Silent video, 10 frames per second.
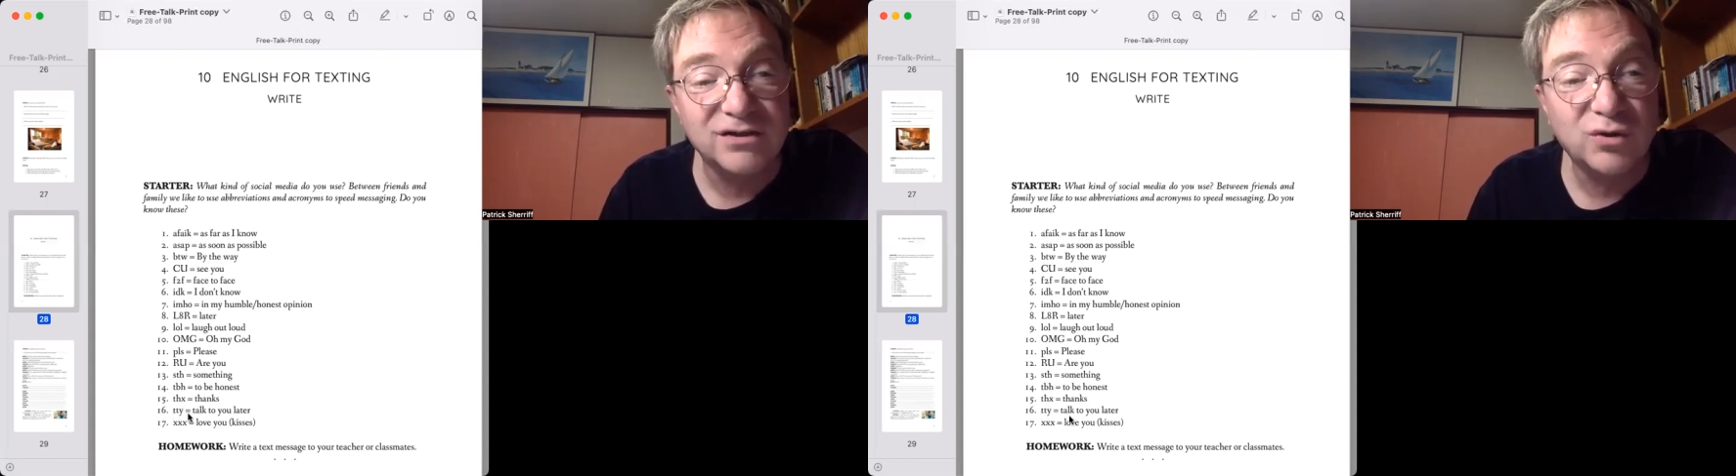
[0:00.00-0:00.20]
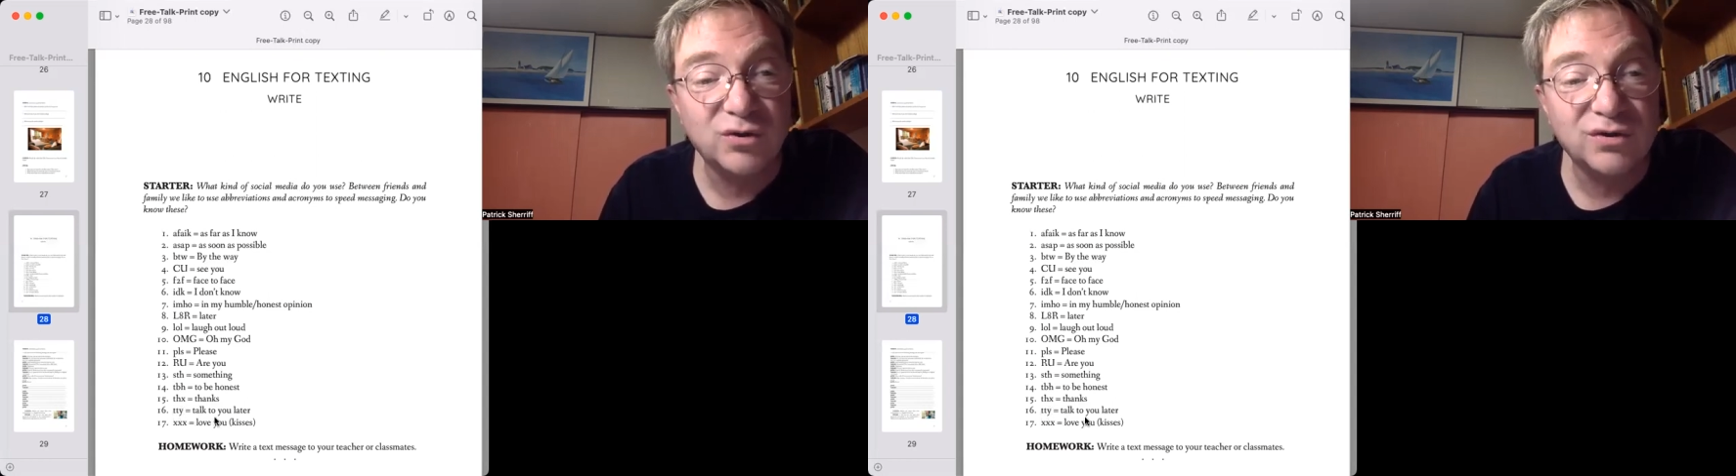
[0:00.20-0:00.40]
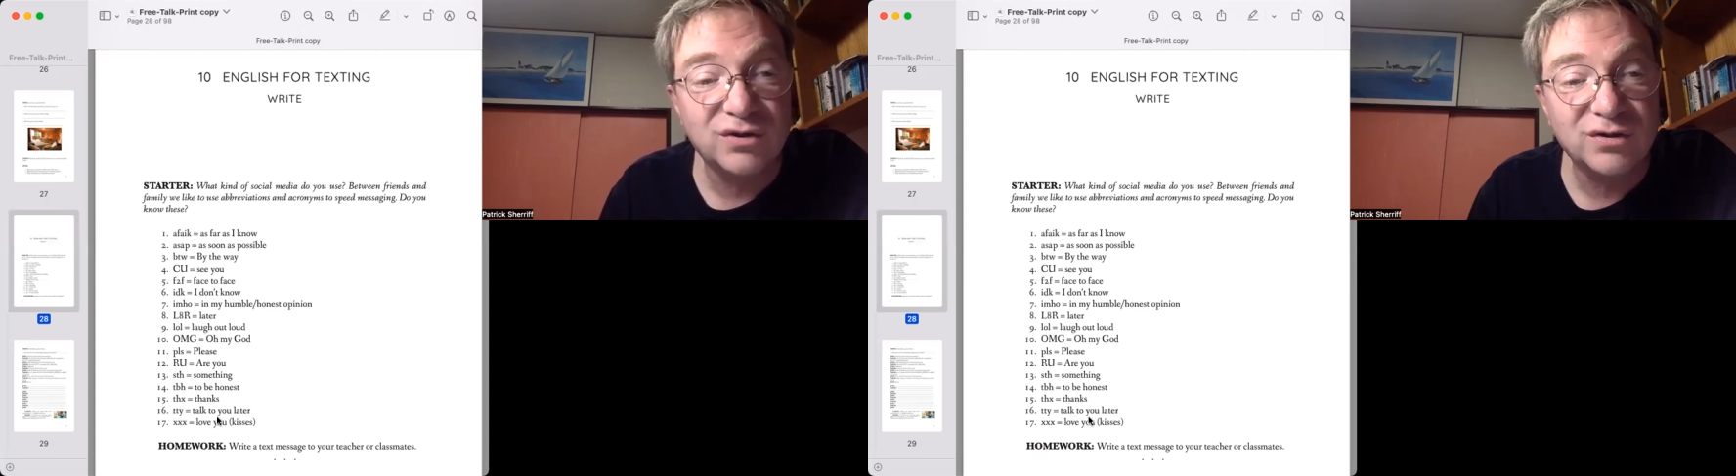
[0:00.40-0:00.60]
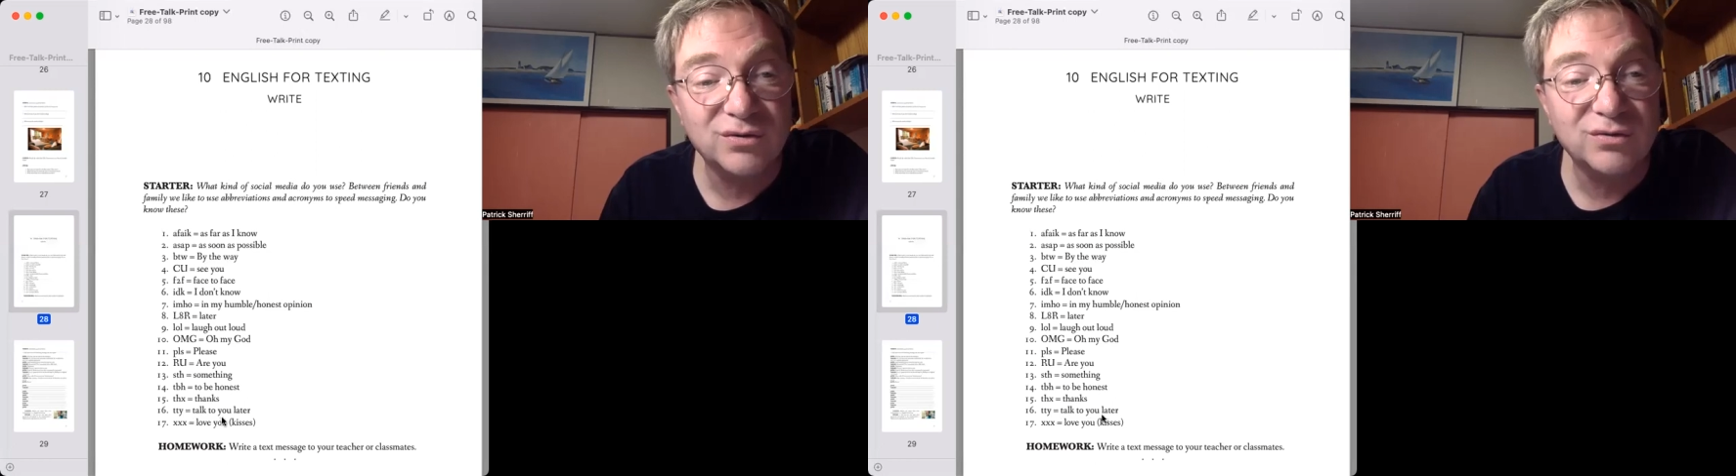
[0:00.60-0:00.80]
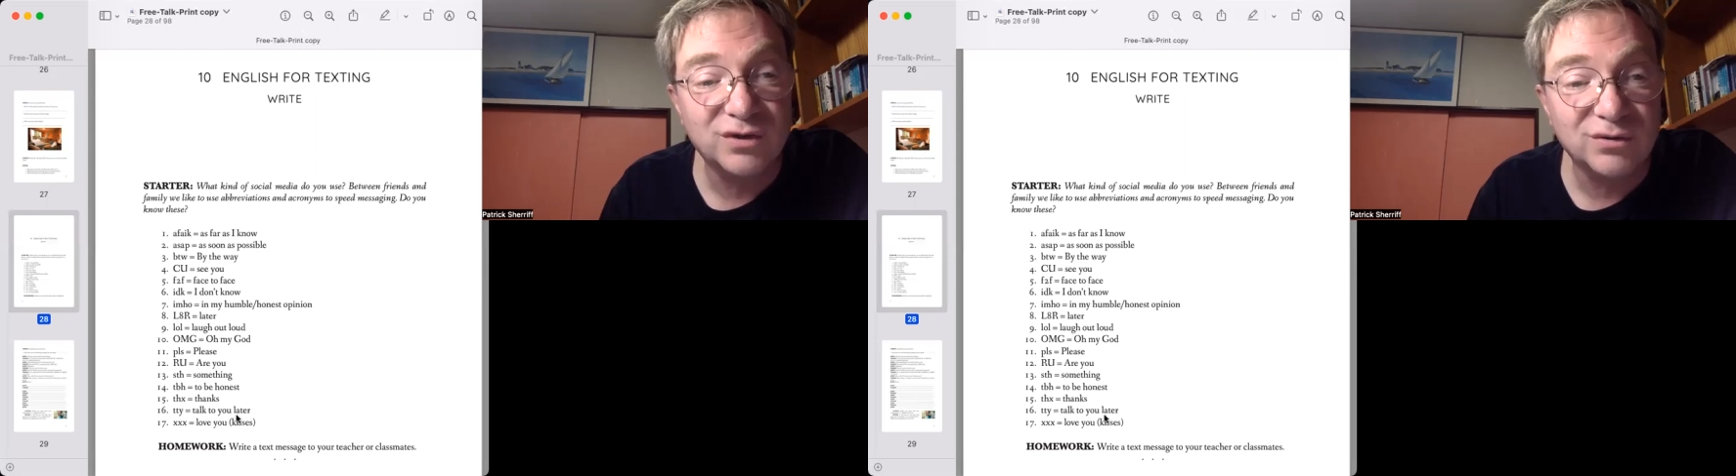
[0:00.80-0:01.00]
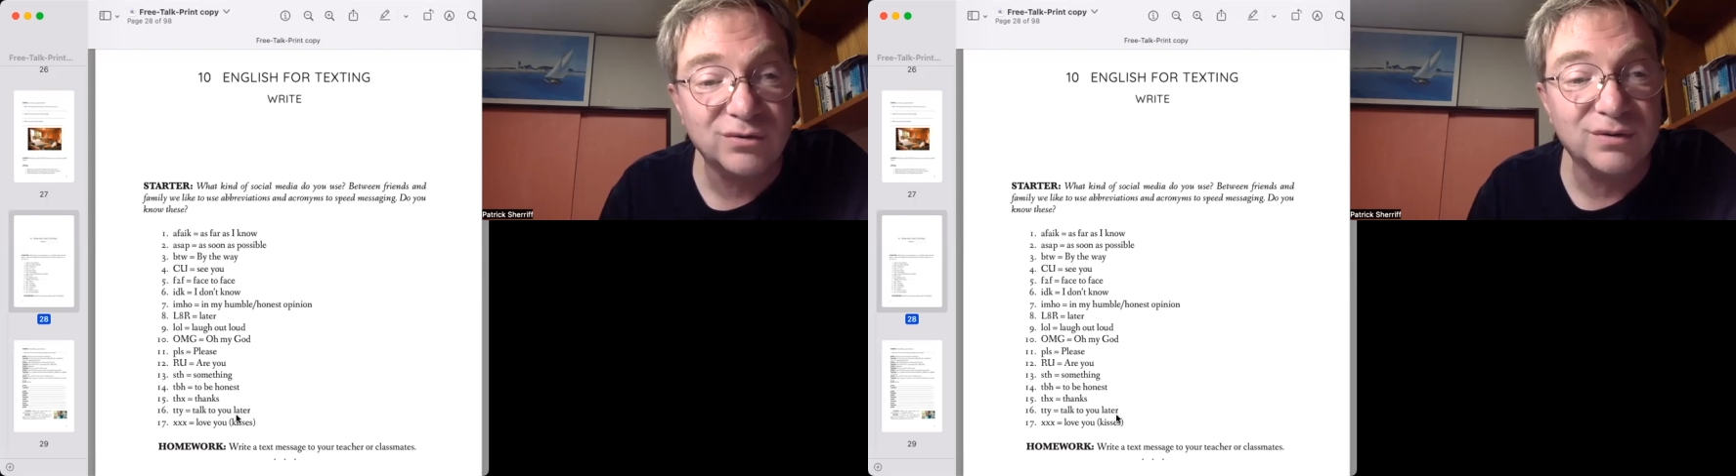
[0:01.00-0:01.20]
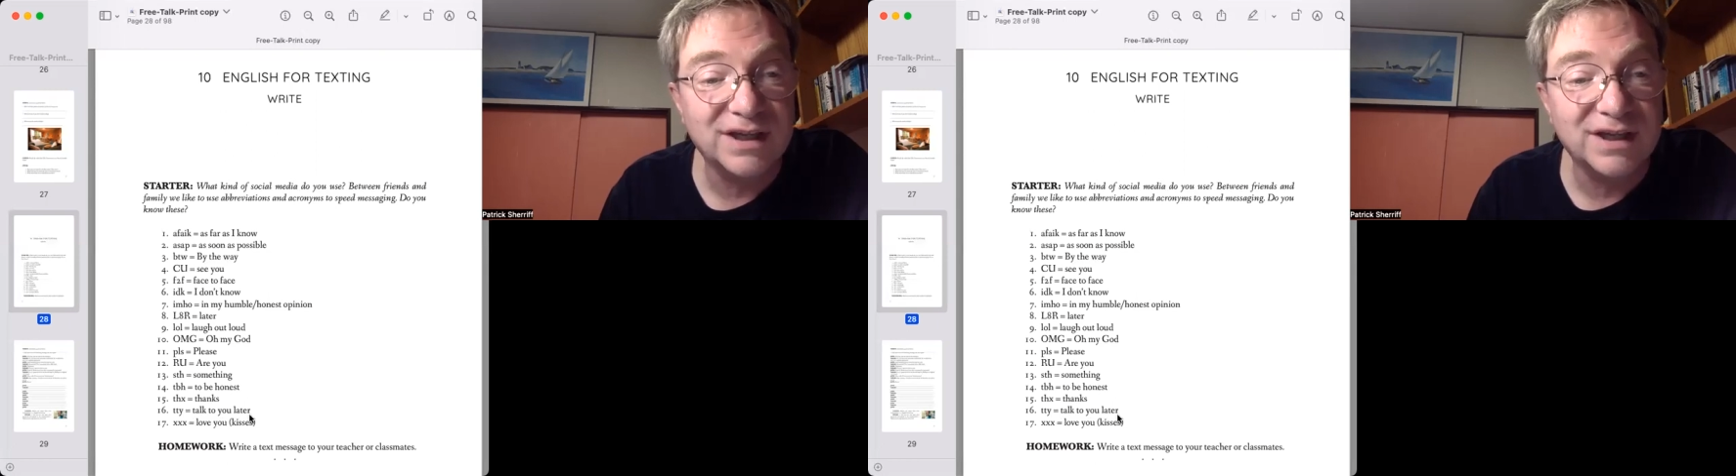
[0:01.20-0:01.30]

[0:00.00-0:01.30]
talk to you